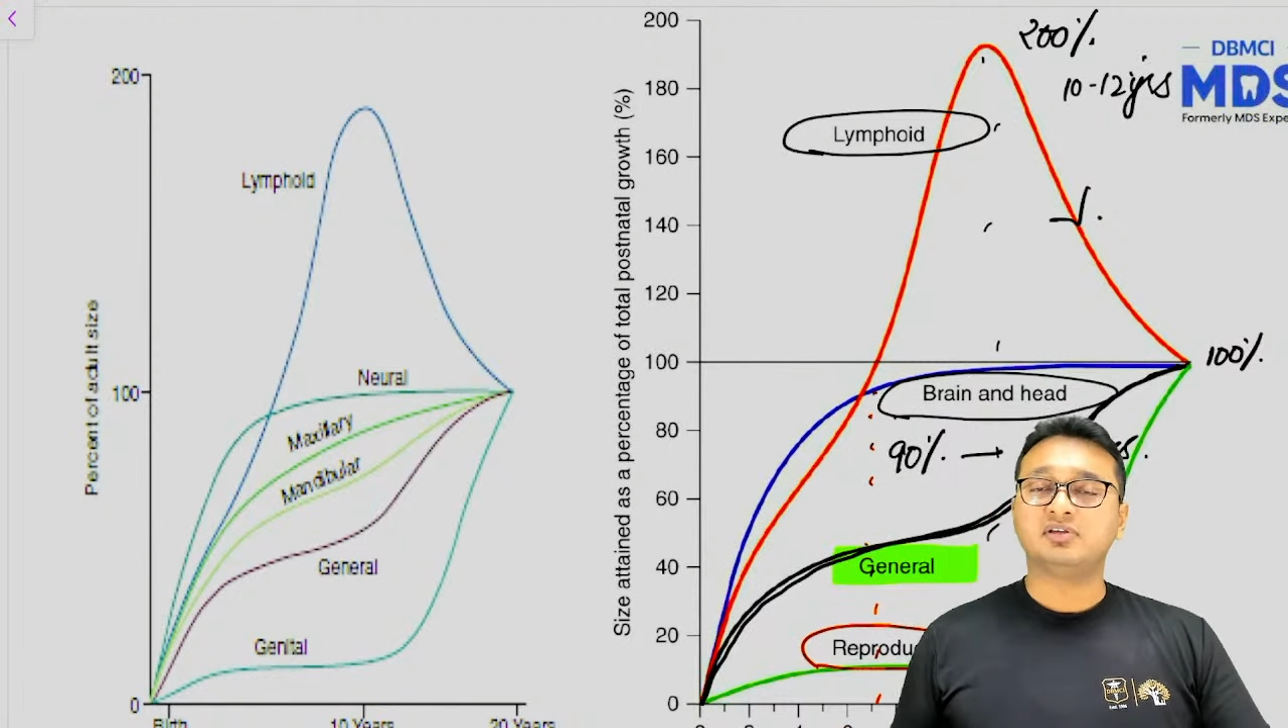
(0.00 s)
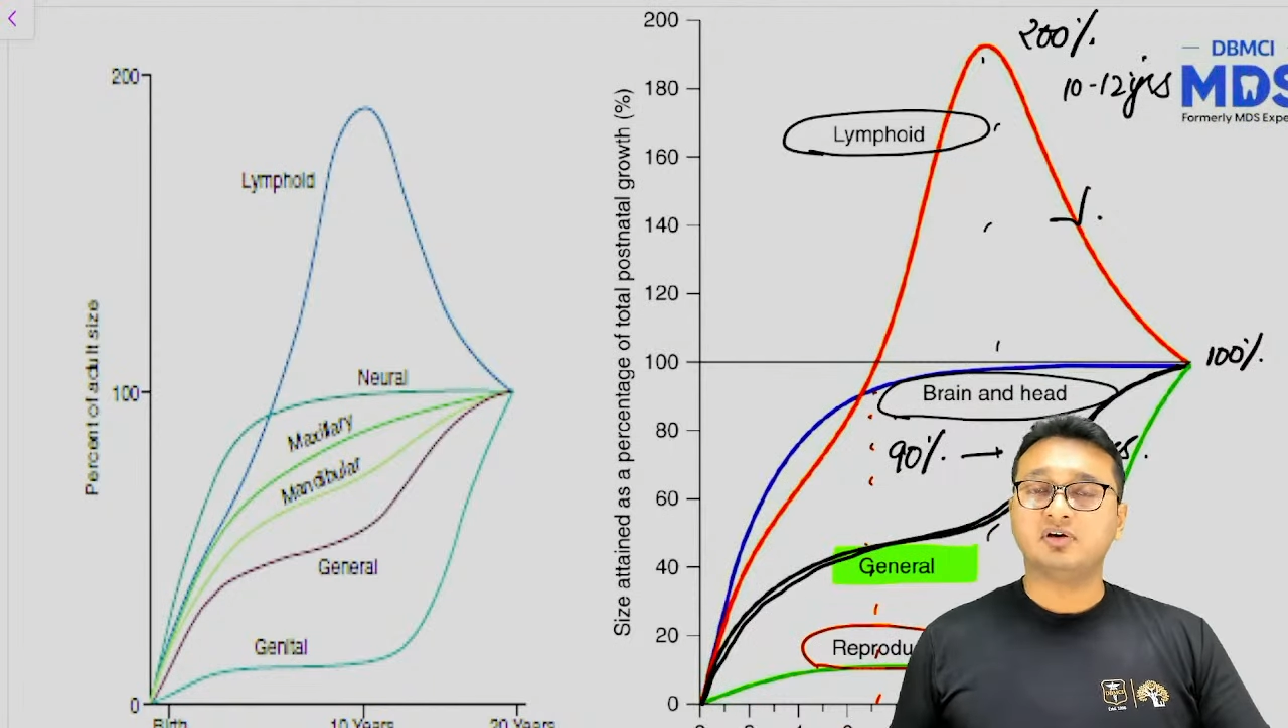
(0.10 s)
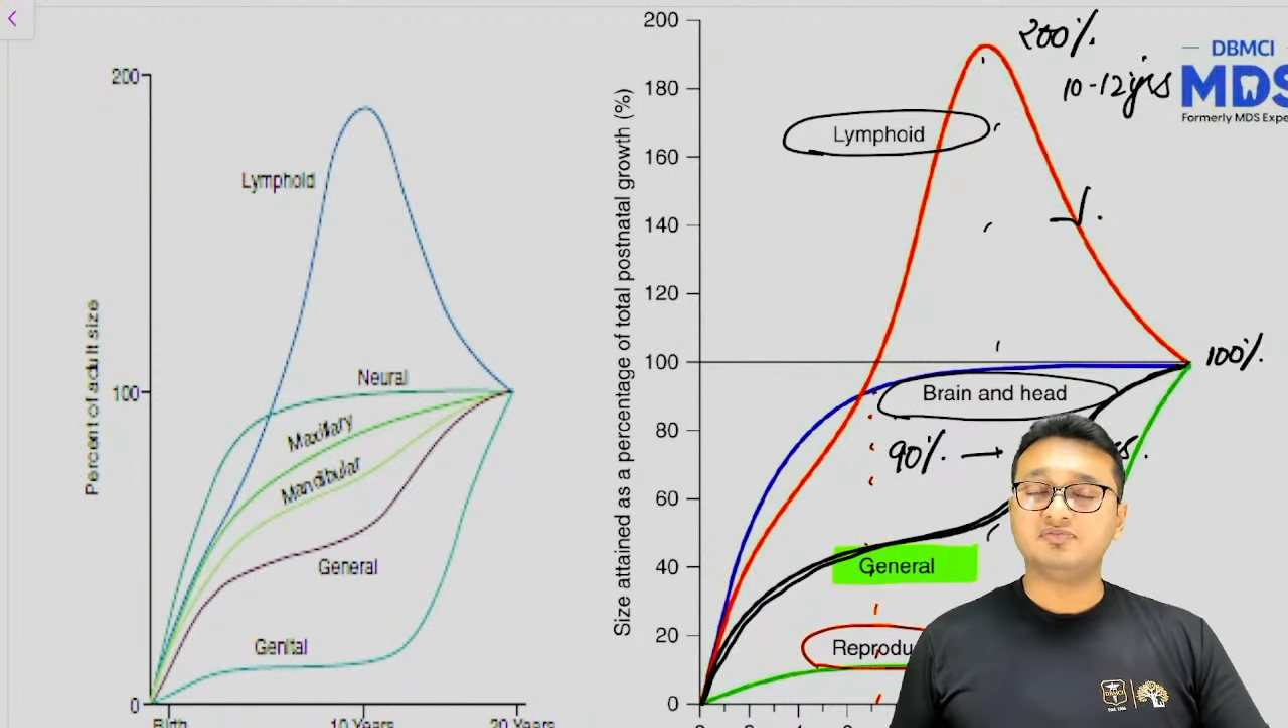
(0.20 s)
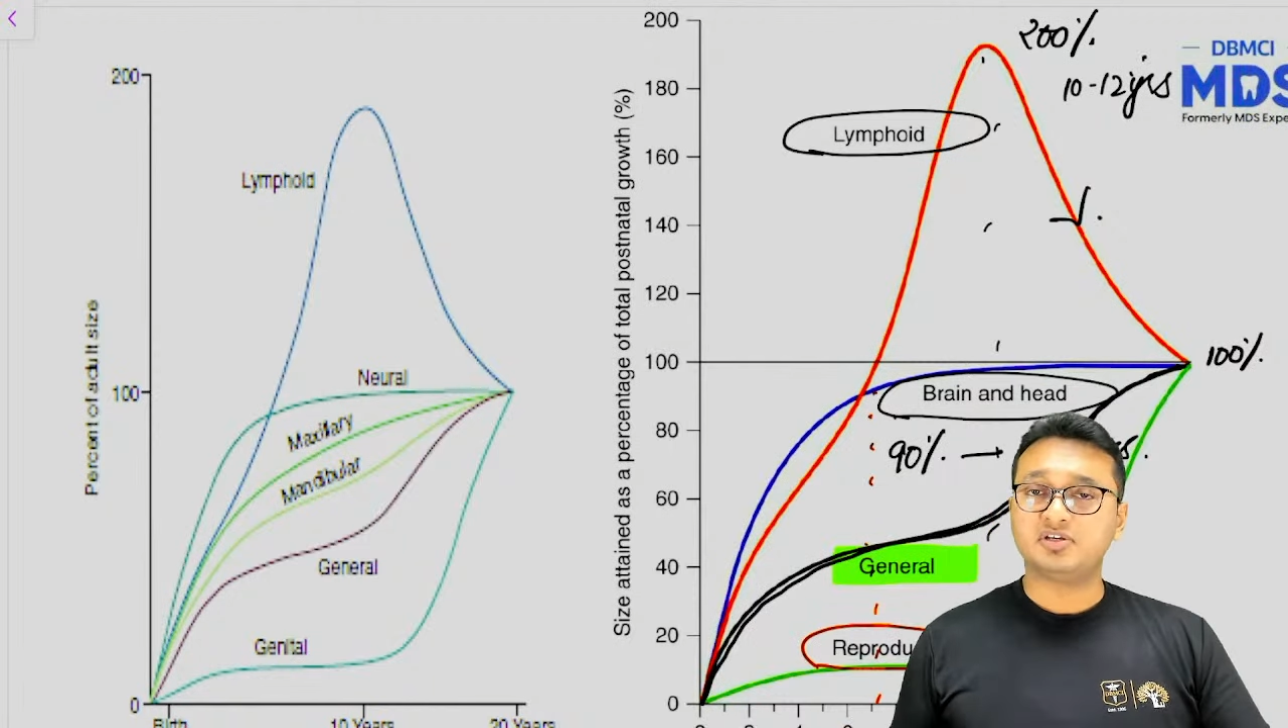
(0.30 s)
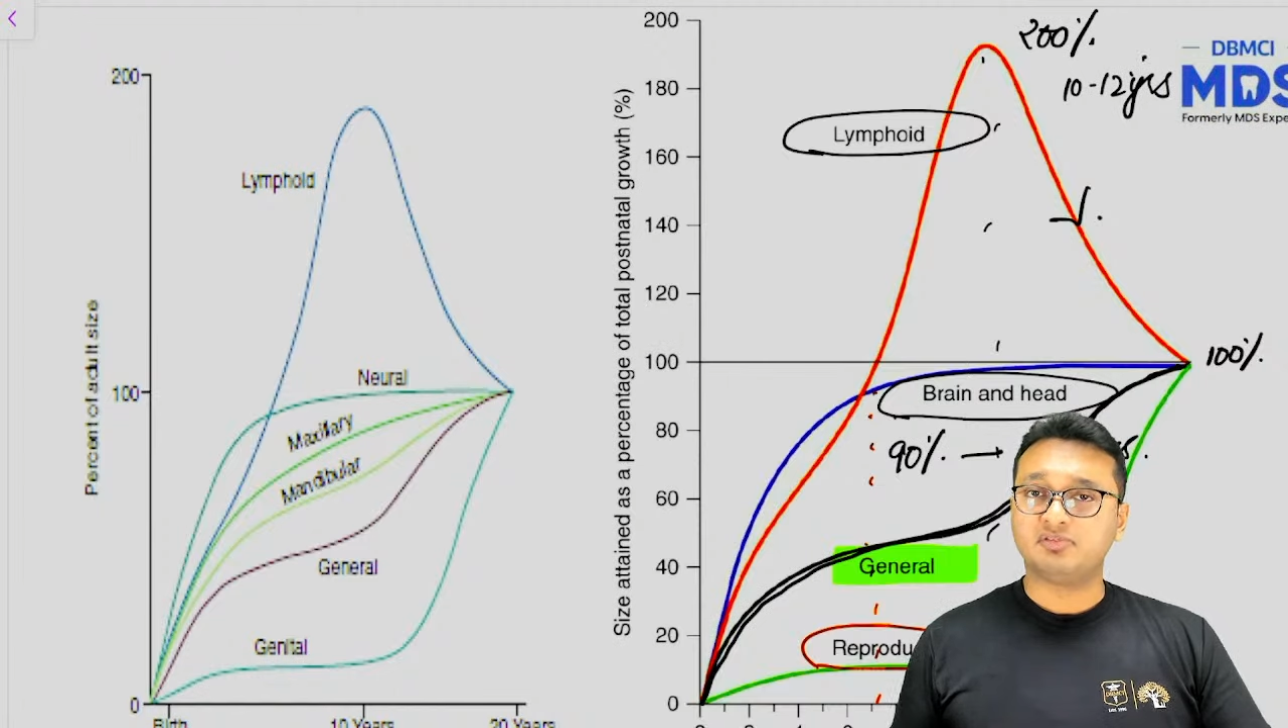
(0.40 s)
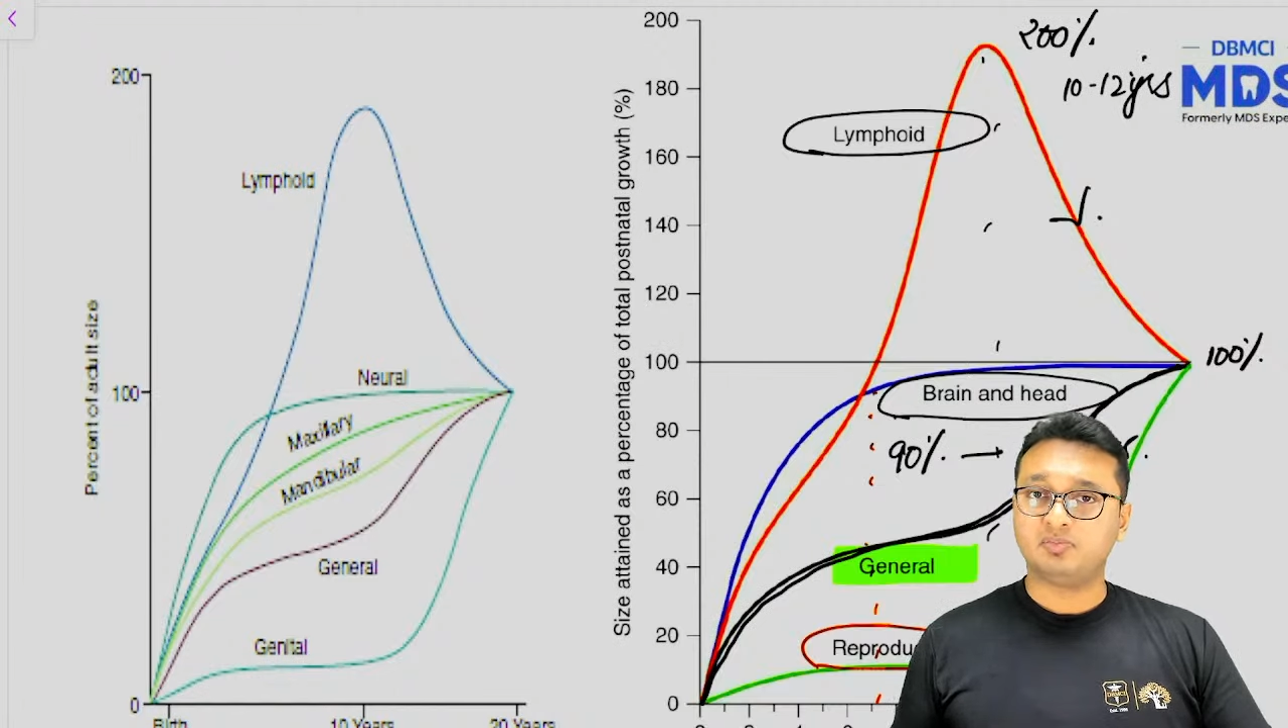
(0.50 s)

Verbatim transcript: of general